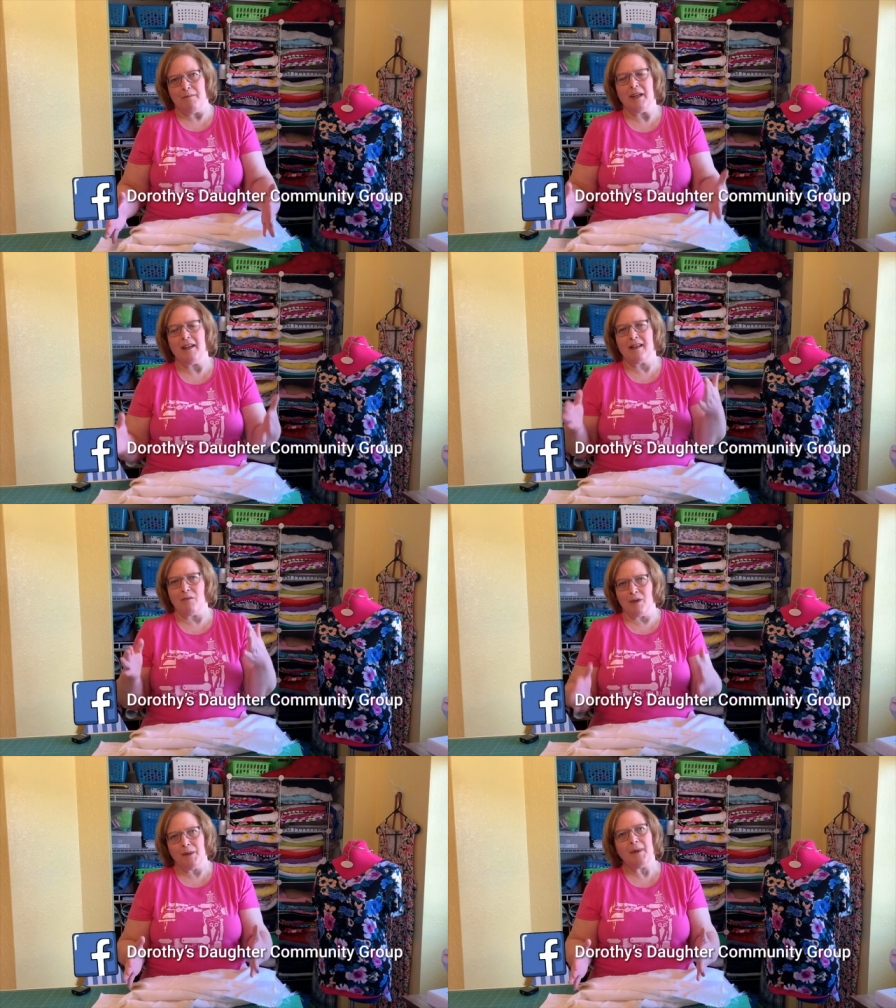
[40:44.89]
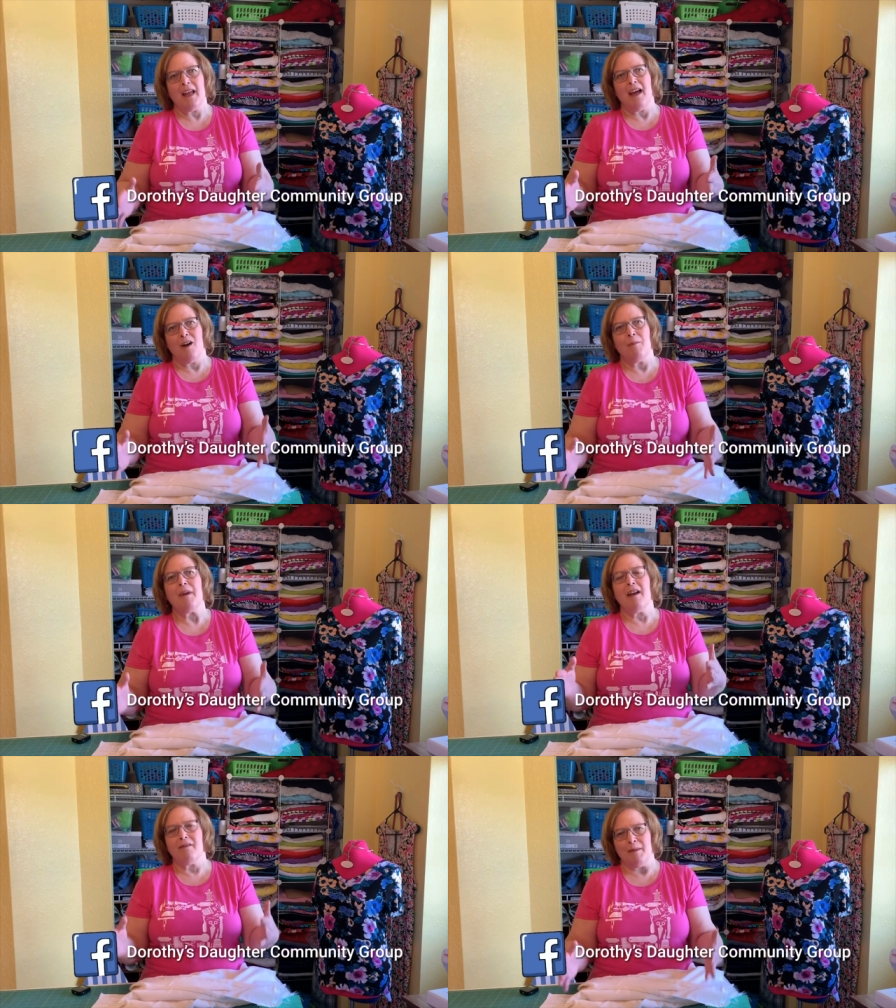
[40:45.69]
because I really want to help
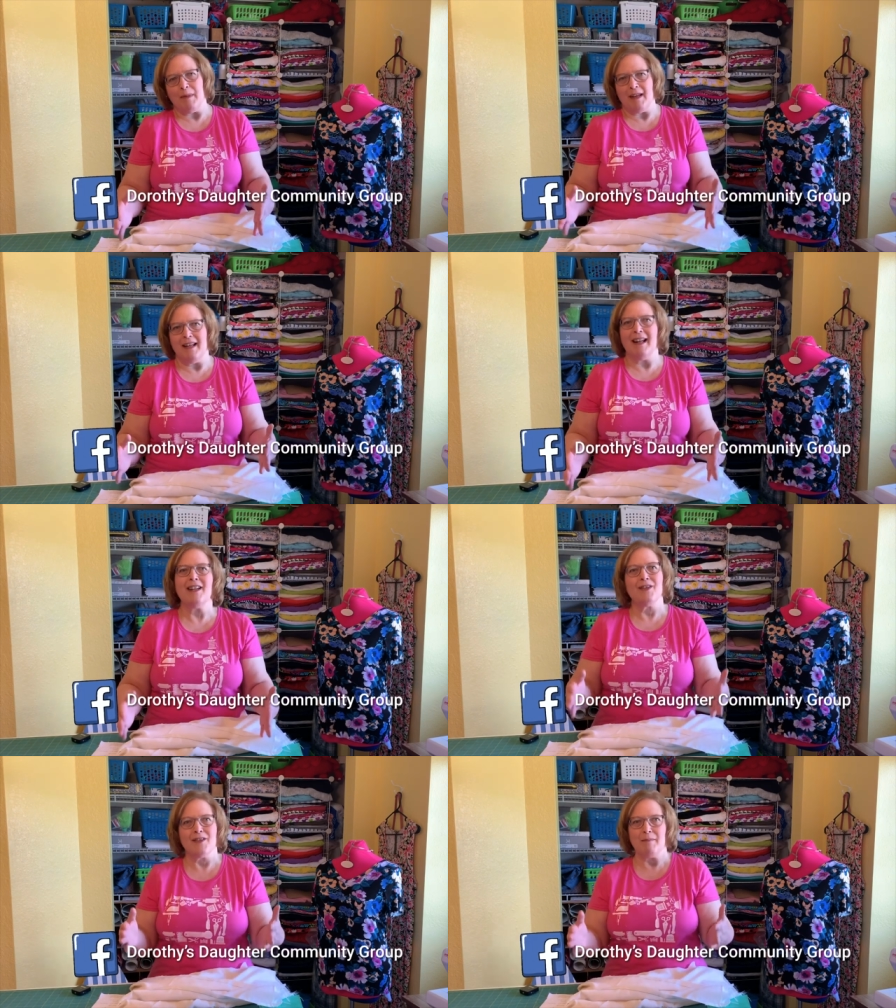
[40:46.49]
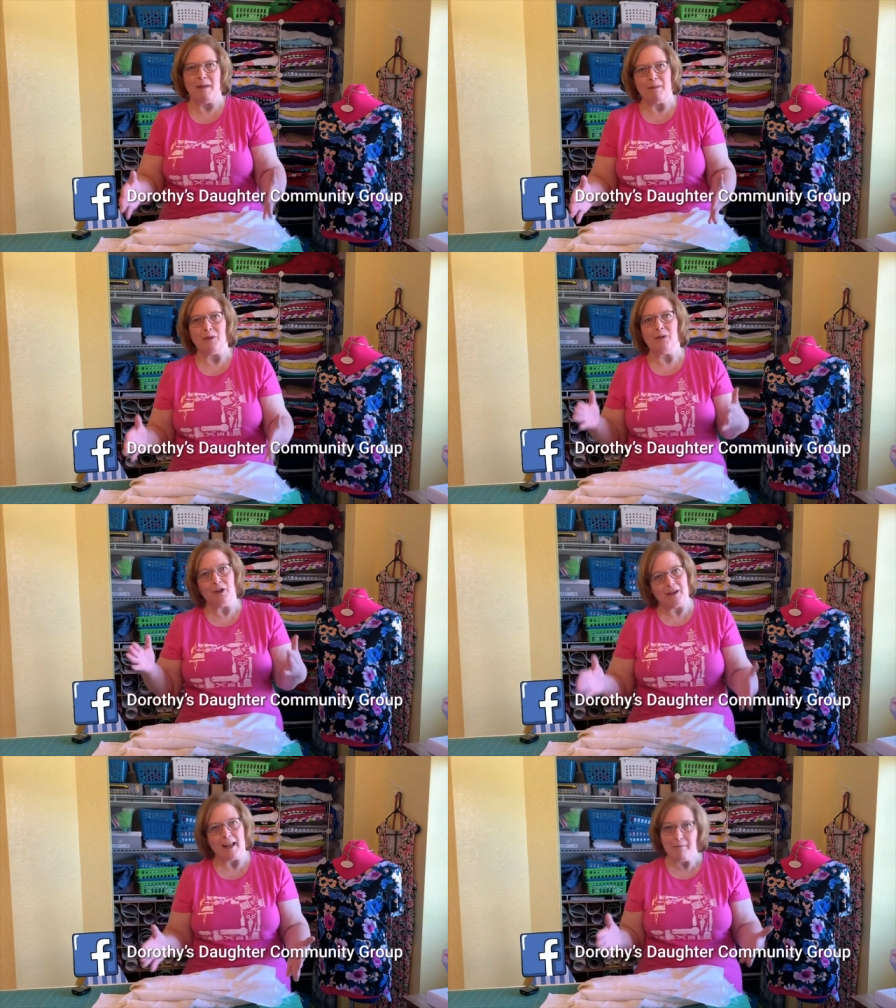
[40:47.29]
everybody, not just people who
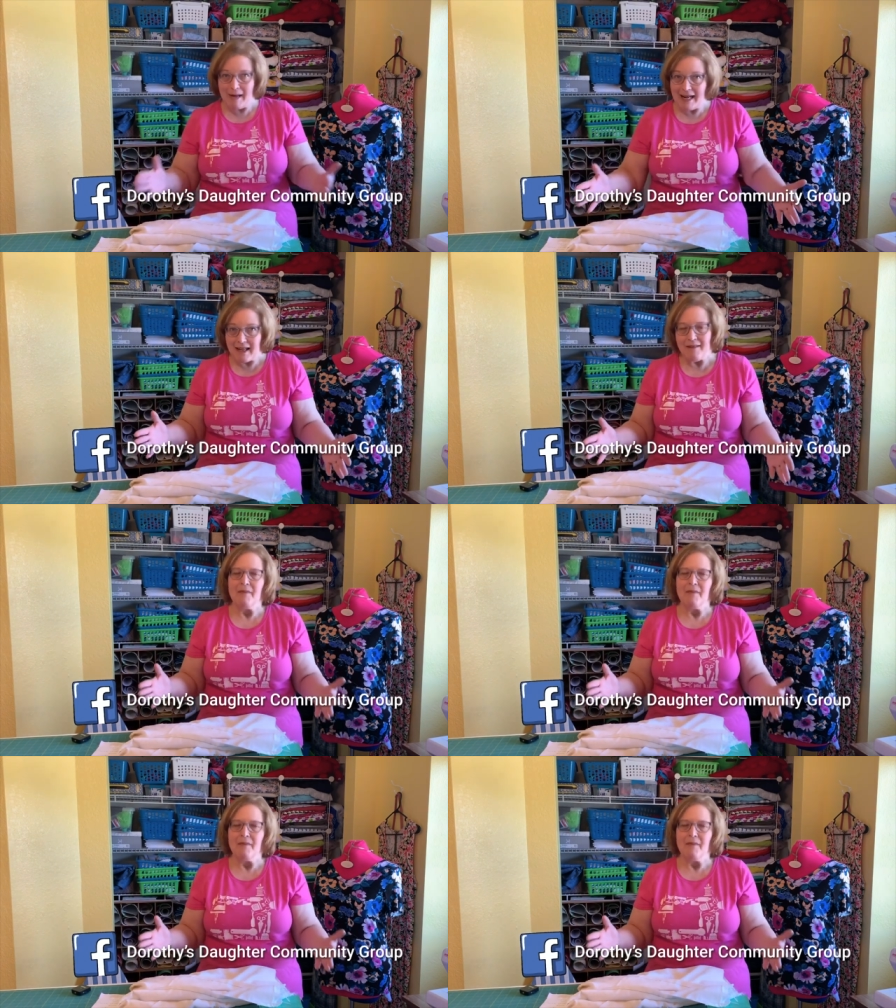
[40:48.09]
look like me.